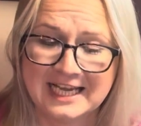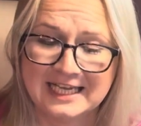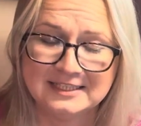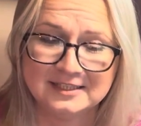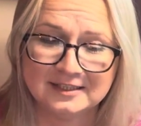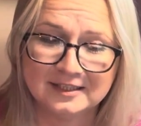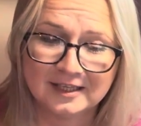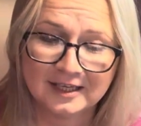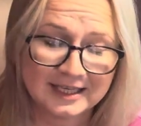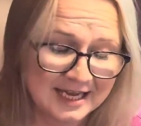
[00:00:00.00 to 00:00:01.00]
And
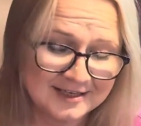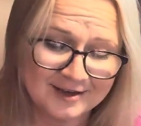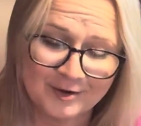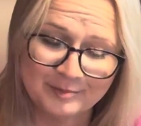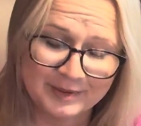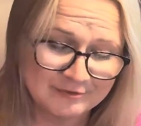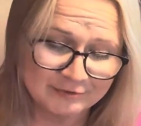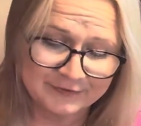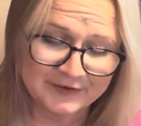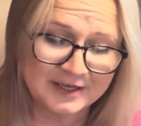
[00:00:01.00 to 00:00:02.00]
again, I'm being
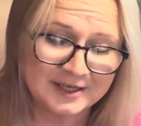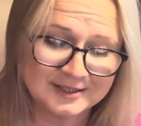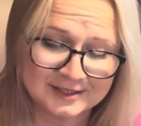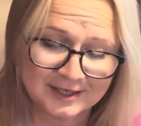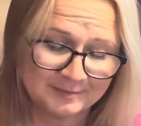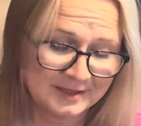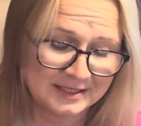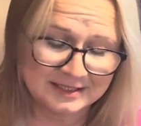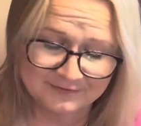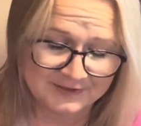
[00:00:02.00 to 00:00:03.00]
referred, I'm
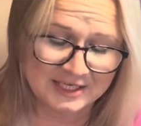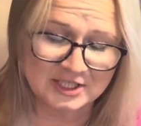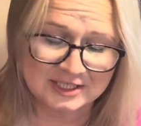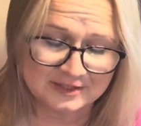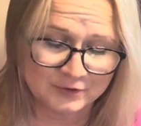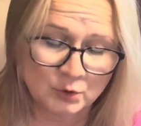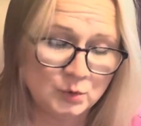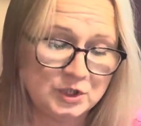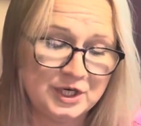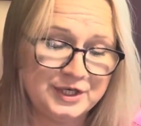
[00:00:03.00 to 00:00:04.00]
getting flashes of
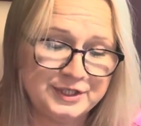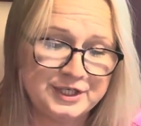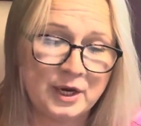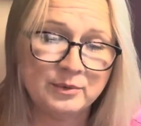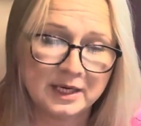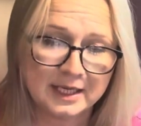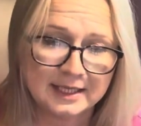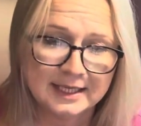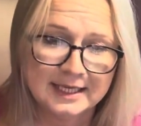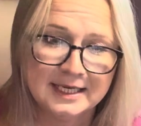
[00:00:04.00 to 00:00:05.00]
Two-Turn Tony.
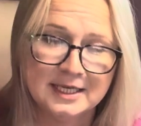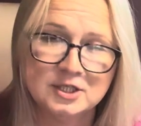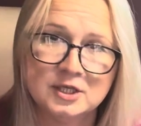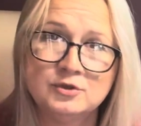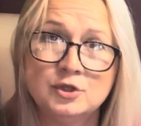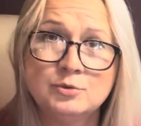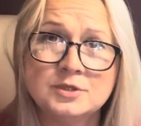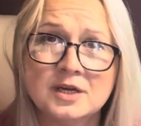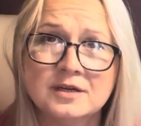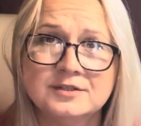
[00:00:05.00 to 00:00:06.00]
So
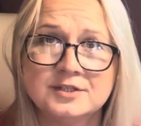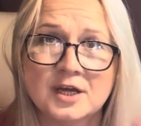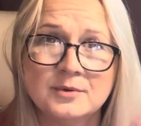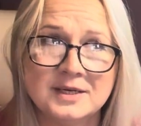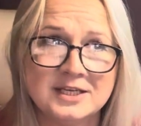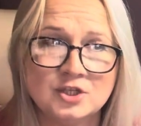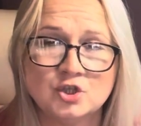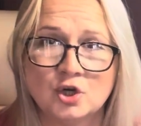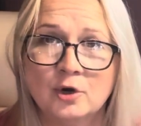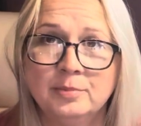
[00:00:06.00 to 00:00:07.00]
Two-Turn Tony's
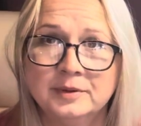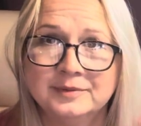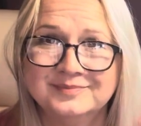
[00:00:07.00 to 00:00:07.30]
job